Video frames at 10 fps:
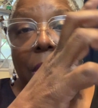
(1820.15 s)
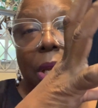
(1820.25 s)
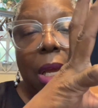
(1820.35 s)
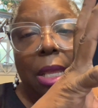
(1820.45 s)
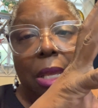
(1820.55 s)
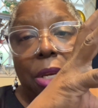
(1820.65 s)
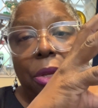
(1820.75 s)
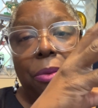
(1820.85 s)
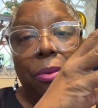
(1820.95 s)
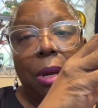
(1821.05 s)
and then
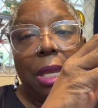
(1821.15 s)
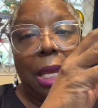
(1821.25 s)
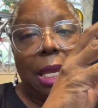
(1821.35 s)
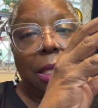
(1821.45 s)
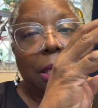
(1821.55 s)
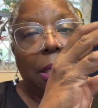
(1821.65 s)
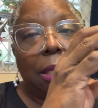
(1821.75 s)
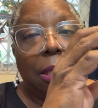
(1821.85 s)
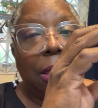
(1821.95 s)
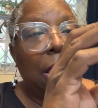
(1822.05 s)
you run it,
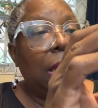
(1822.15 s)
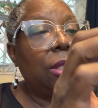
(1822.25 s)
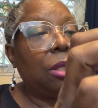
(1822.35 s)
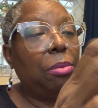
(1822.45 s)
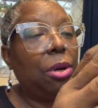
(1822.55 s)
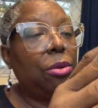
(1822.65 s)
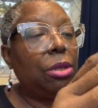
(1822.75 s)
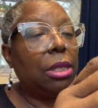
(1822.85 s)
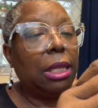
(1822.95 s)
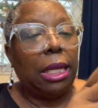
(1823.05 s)
and
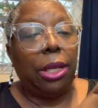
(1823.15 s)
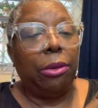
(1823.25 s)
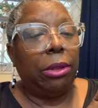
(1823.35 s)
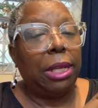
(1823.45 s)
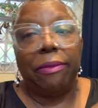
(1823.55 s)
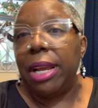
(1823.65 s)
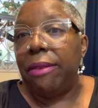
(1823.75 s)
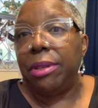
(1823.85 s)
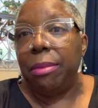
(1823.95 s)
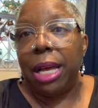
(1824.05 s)
supposedly you'll never
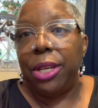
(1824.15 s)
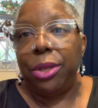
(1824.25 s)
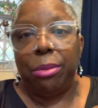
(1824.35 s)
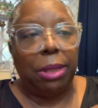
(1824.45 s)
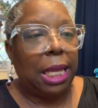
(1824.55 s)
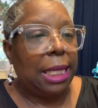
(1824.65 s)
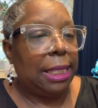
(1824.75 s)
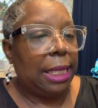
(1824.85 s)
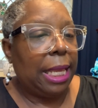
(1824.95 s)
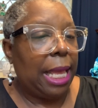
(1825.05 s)
have to buy new
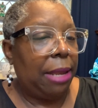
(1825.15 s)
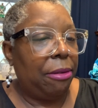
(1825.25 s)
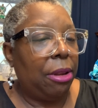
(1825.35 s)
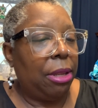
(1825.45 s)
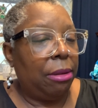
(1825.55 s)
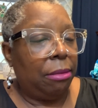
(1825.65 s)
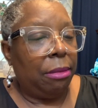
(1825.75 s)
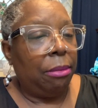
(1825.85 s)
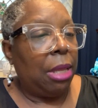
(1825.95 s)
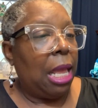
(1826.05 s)
blades again.
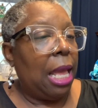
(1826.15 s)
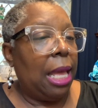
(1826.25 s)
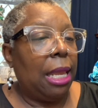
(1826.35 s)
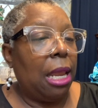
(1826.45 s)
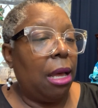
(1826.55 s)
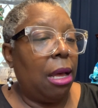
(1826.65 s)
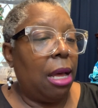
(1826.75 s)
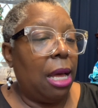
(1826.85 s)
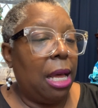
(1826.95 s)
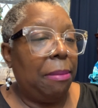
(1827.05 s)
And
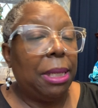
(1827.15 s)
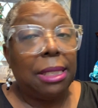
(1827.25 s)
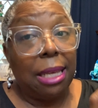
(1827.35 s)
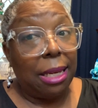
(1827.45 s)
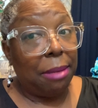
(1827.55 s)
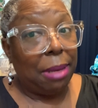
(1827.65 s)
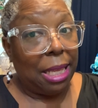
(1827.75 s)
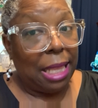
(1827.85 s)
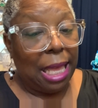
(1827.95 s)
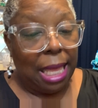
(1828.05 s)
I'm excited by
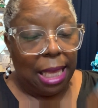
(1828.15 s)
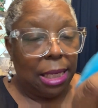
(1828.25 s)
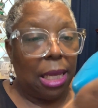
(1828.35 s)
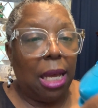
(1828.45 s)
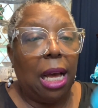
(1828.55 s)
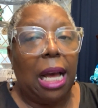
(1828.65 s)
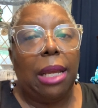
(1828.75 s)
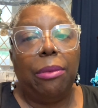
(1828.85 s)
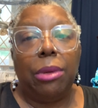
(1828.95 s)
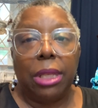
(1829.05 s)
that.
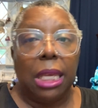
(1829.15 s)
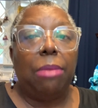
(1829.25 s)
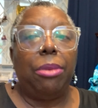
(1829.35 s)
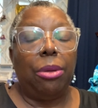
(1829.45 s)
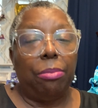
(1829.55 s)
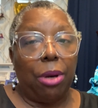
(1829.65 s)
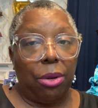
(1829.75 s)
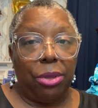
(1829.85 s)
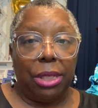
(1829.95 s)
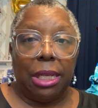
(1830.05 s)
I will keep you
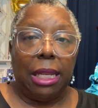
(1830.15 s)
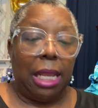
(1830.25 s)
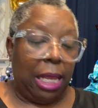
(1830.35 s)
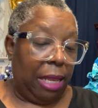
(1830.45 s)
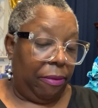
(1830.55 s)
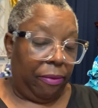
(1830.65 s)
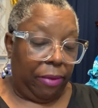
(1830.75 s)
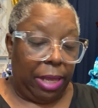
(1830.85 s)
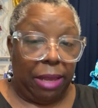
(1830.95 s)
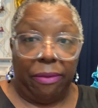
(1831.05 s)
posted if
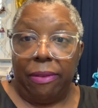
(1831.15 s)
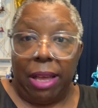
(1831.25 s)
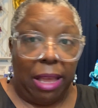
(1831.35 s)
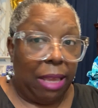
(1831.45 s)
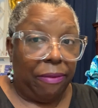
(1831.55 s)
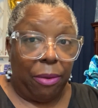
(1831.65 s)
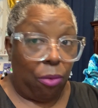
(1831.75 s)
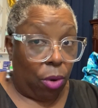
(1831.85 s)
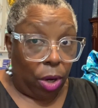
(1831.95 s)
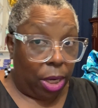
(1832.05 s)
it
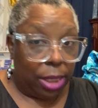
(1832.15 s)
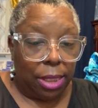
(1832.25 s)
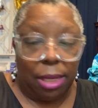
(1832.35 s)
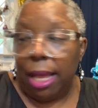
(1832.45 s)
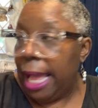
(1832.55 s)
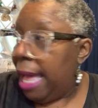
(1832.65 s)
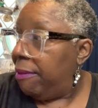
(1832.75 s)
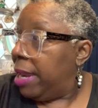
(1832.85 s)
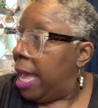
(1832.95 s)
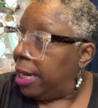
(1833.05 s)
works. I
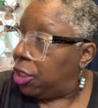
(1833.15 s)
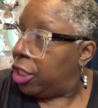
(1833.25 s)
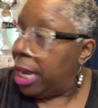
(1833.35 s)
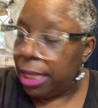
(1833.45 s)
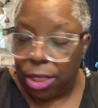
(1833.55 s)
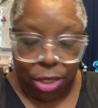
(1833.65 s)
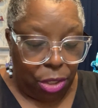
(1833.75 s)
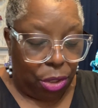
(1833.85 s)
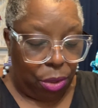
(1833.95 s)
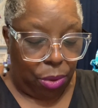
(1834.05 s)
haven't had a chance
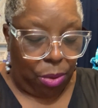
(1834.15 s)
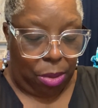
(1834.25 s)
to